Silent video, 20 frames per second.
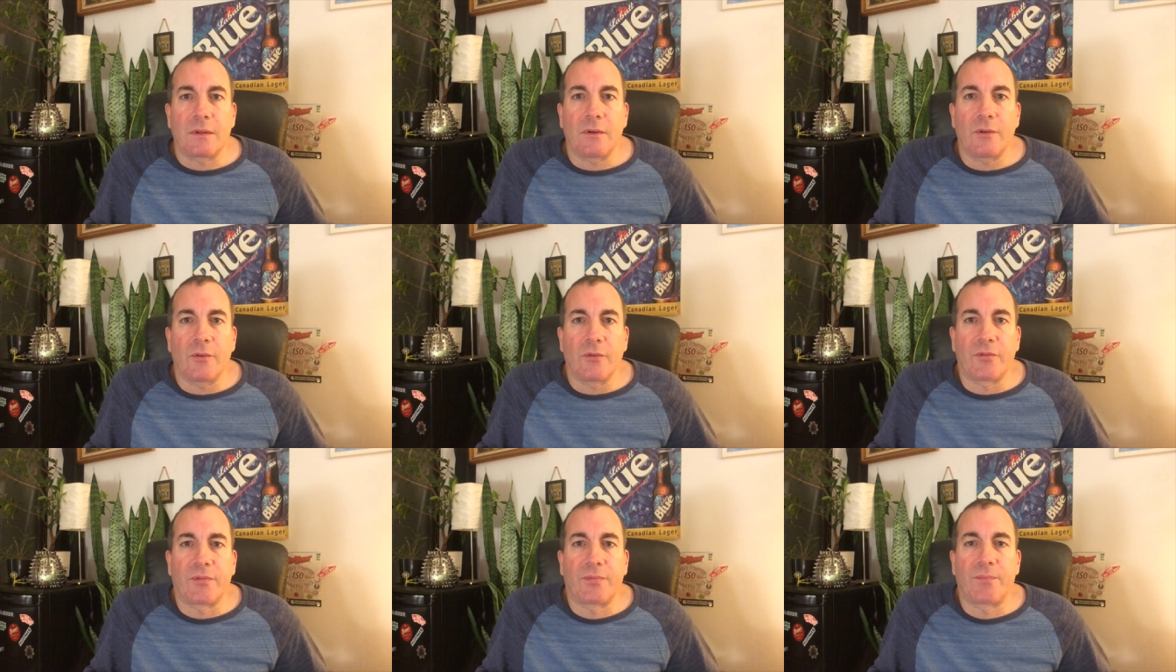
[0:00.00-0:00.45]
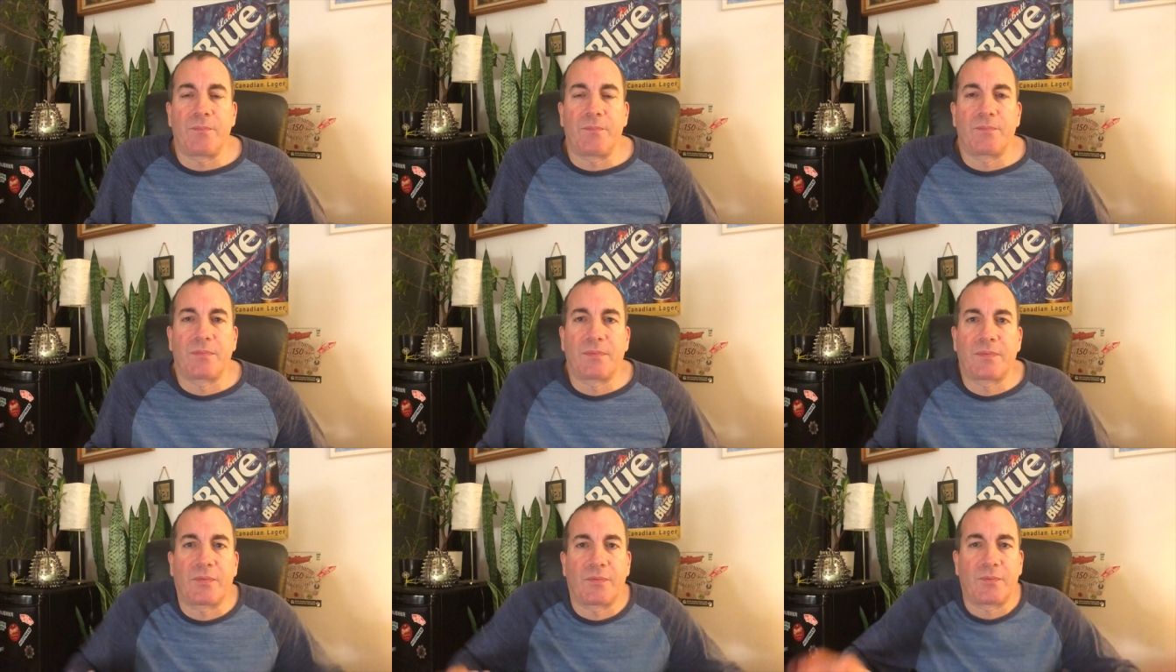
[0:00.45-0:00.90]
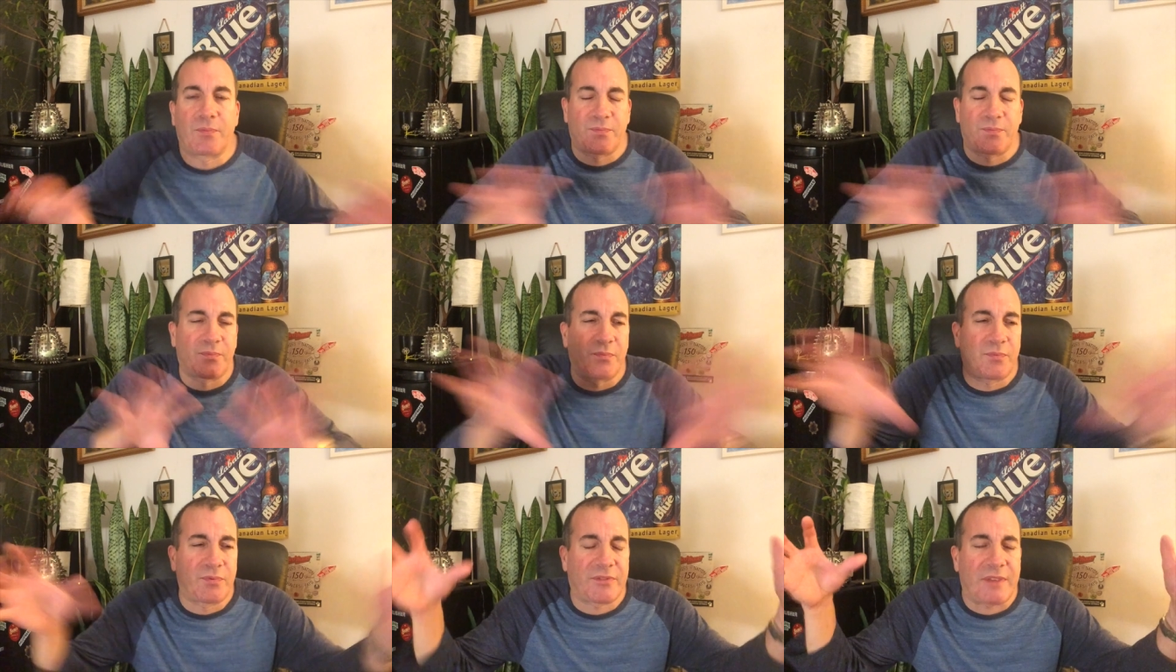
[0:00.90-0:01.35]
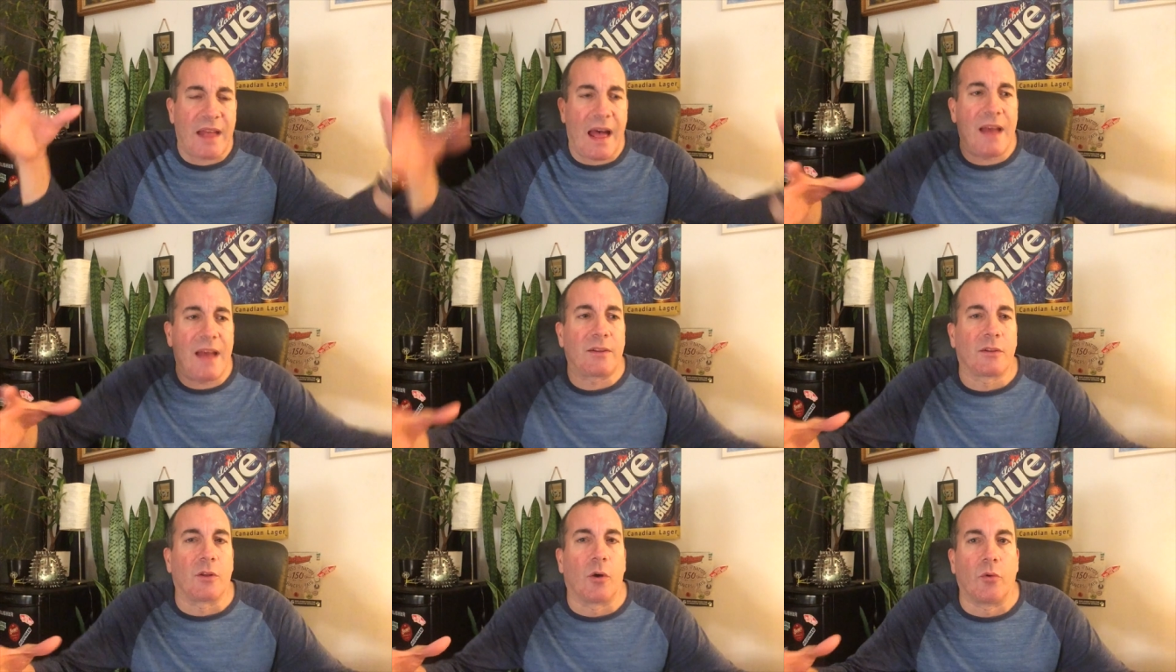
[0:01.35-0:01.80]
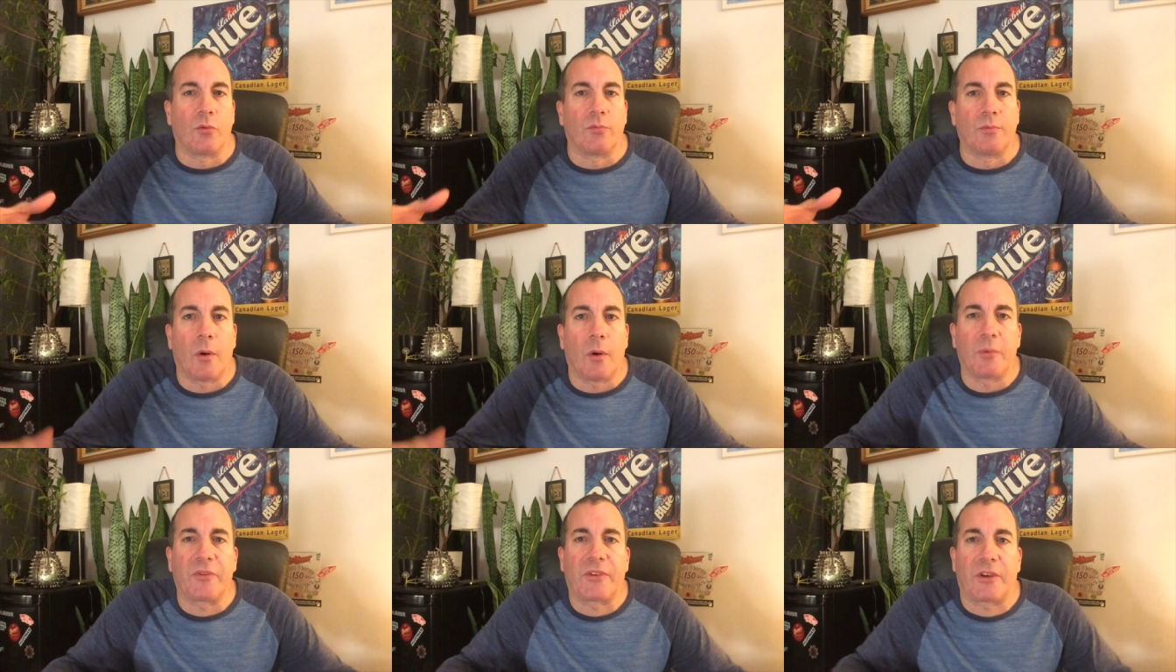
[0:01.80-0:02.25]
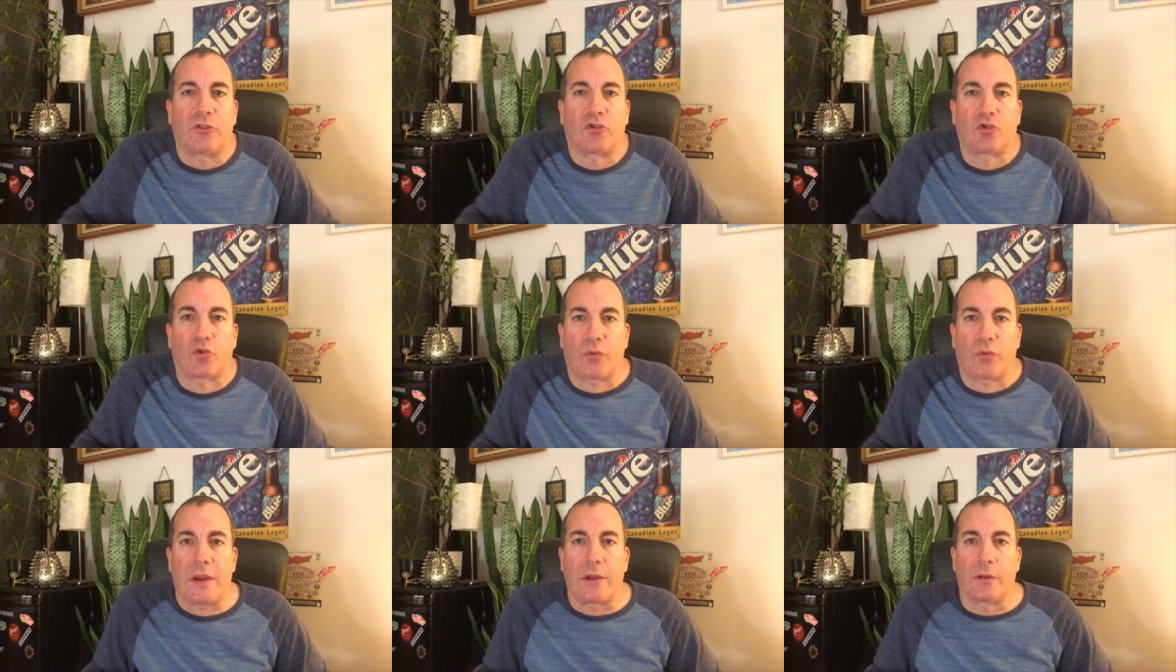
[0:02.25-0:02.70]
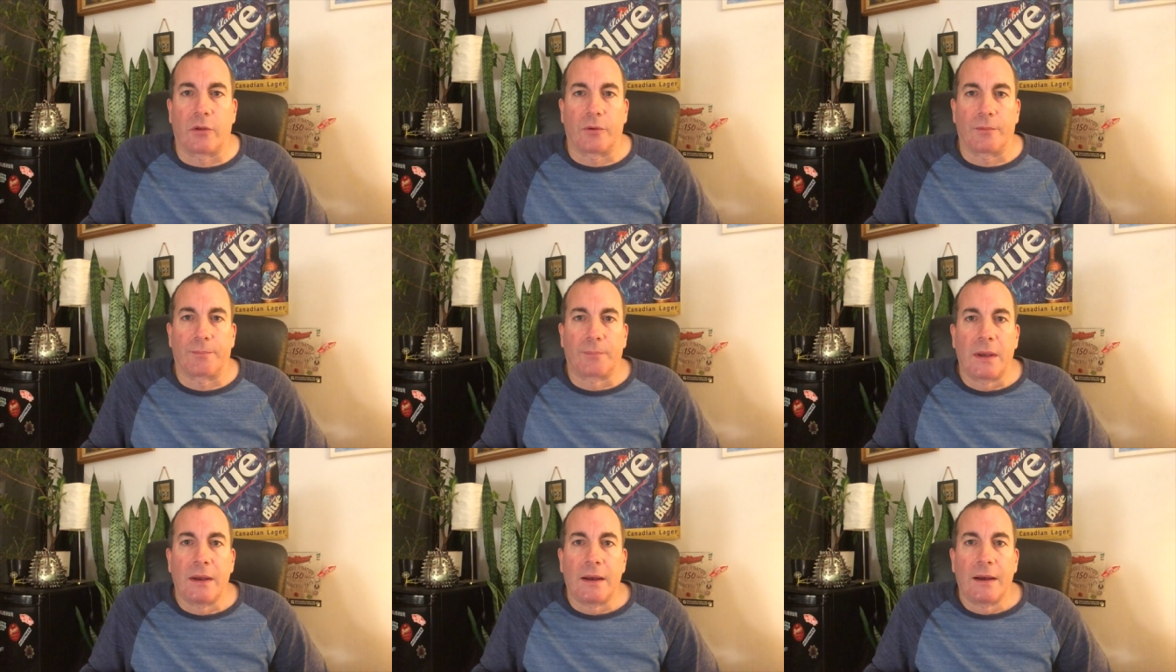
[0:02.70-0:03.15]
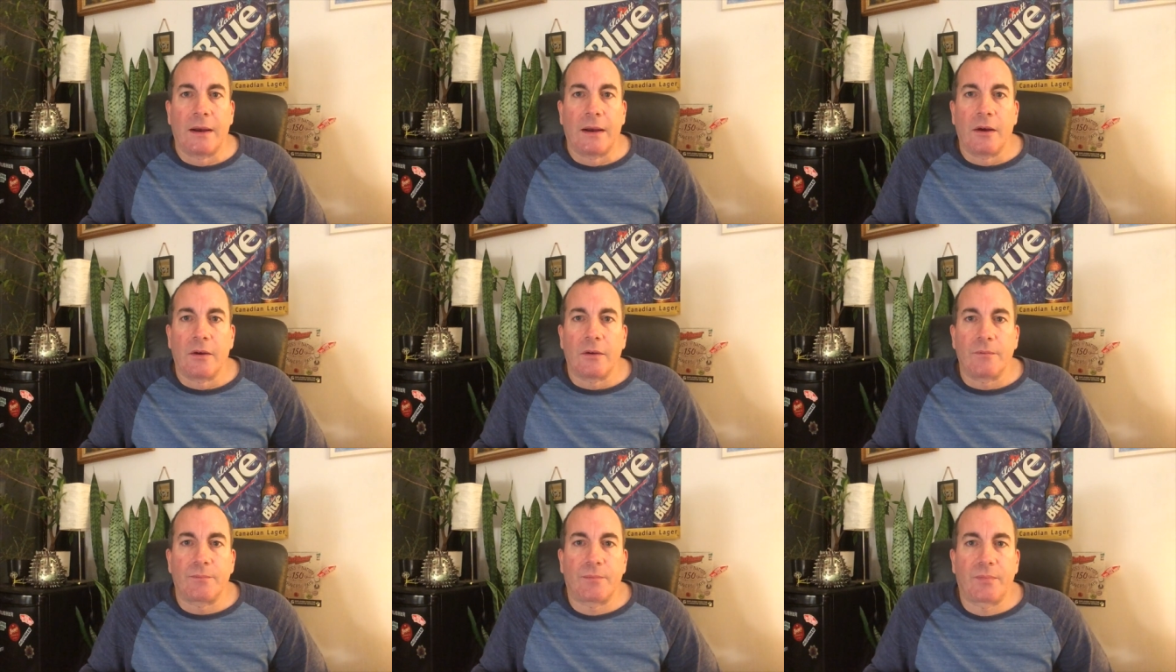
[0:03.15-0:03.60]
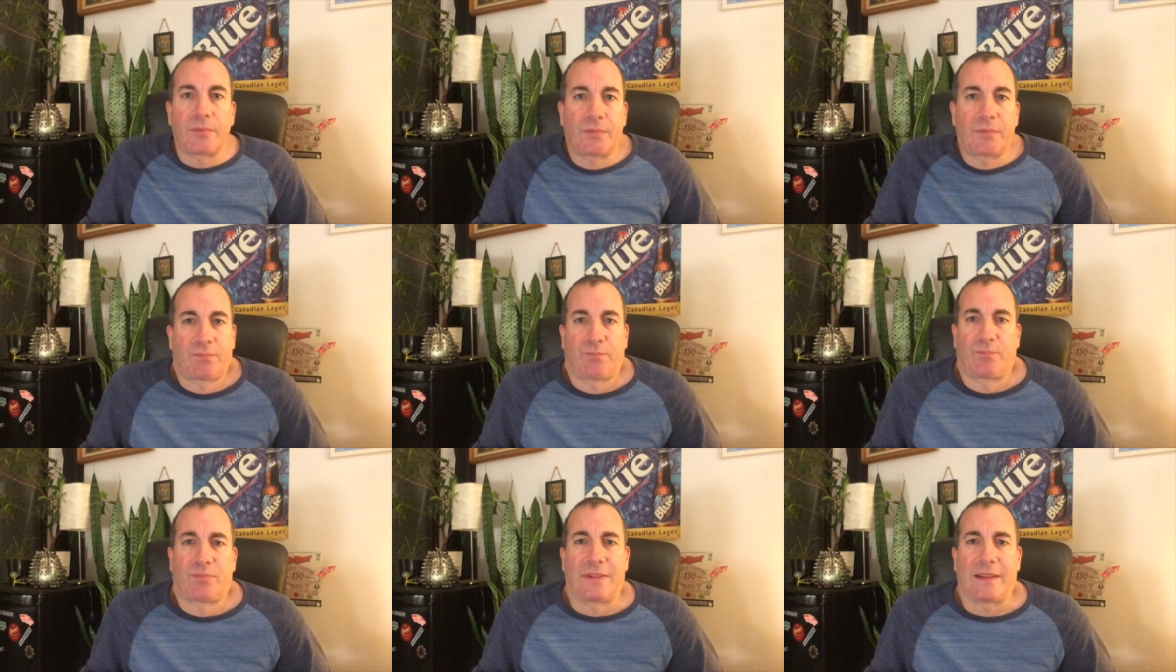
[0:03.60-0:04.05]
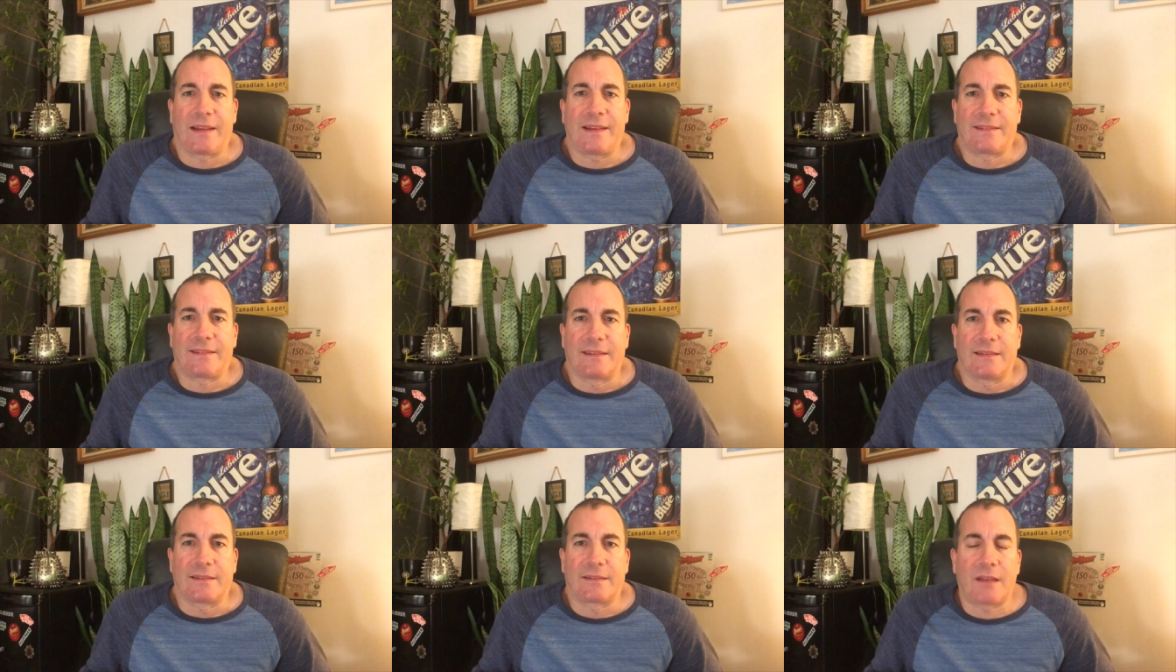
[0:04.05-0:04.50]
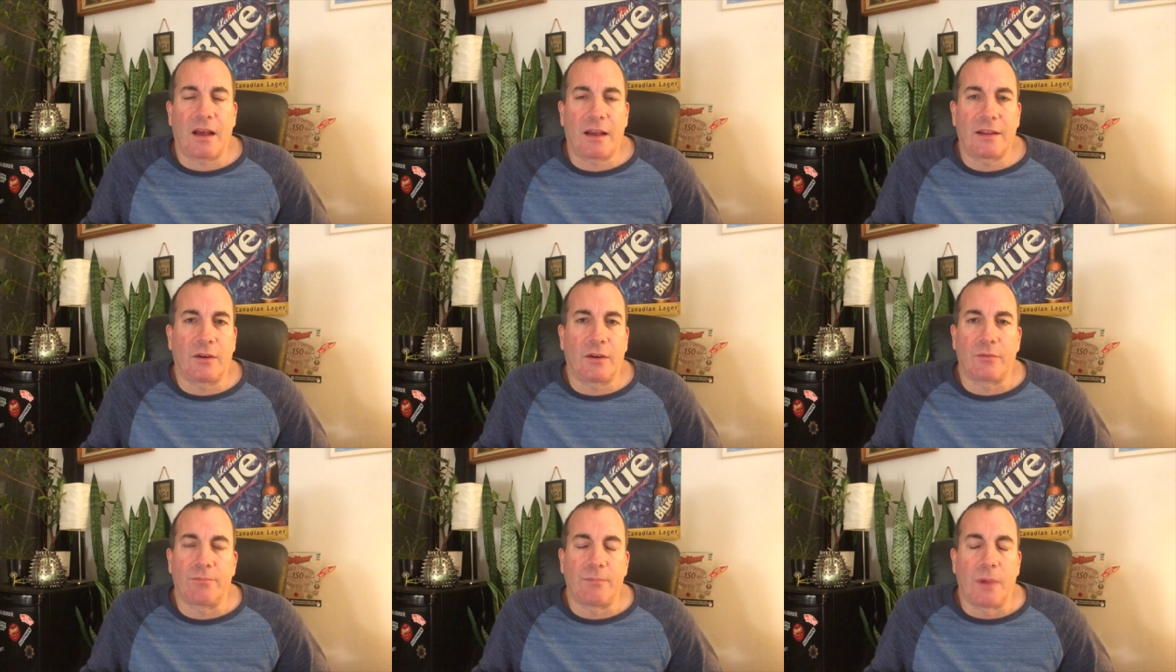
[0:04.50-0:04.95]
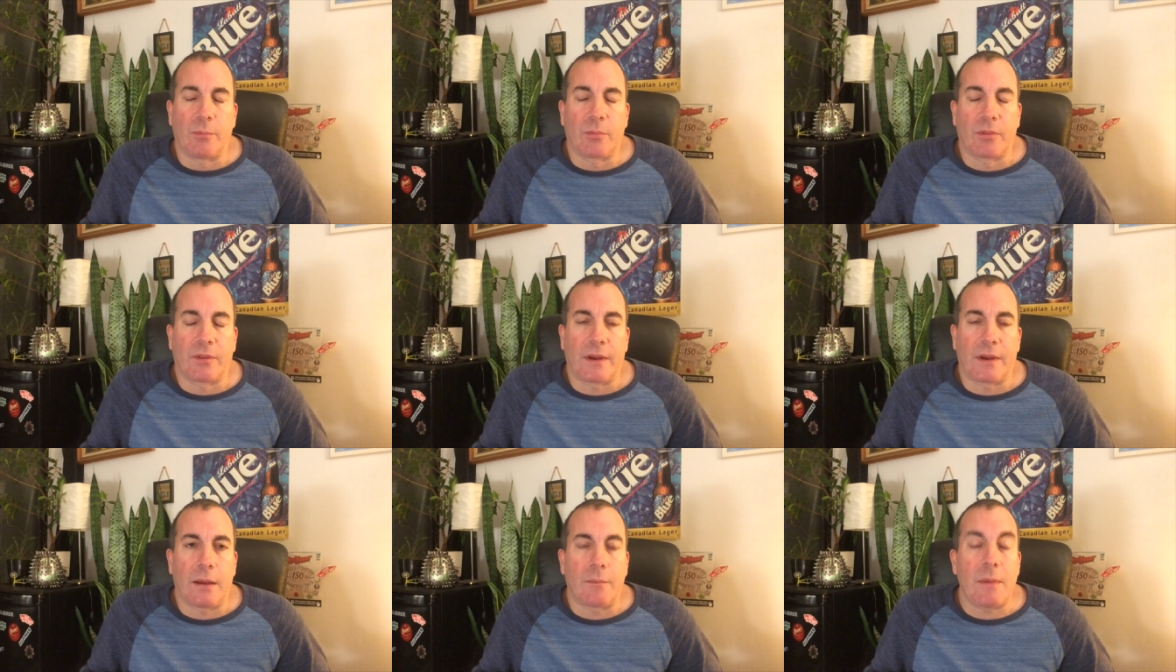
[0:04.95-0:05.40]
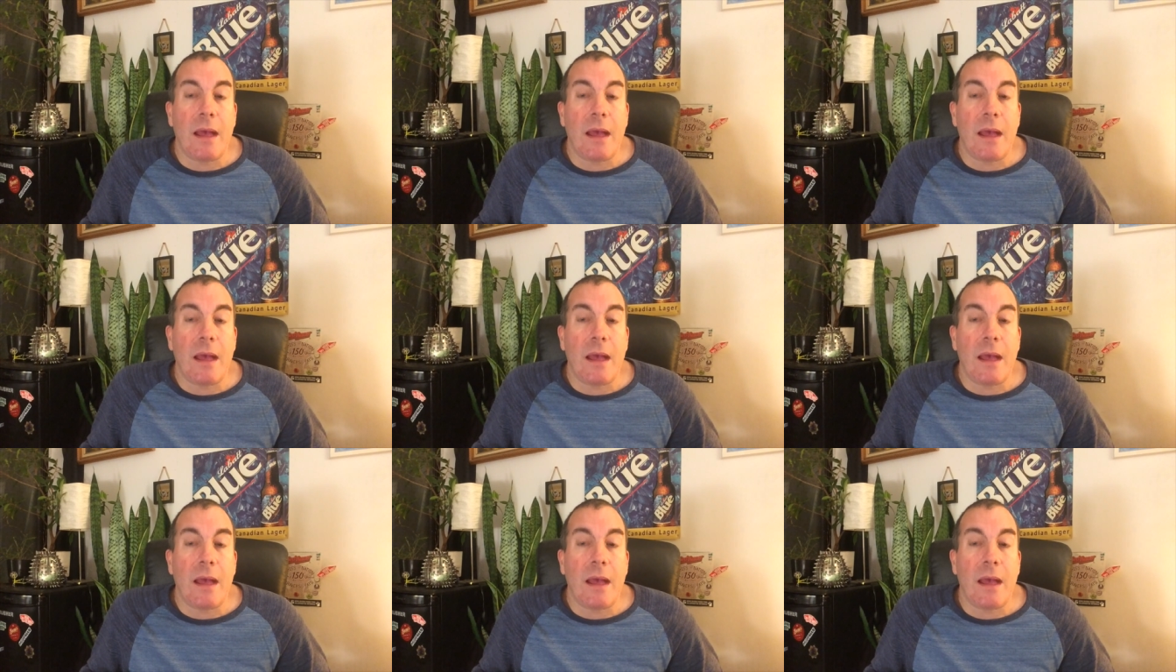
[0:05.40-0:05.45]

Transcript: those standalone, almost like a trailer places. I don't remember the name.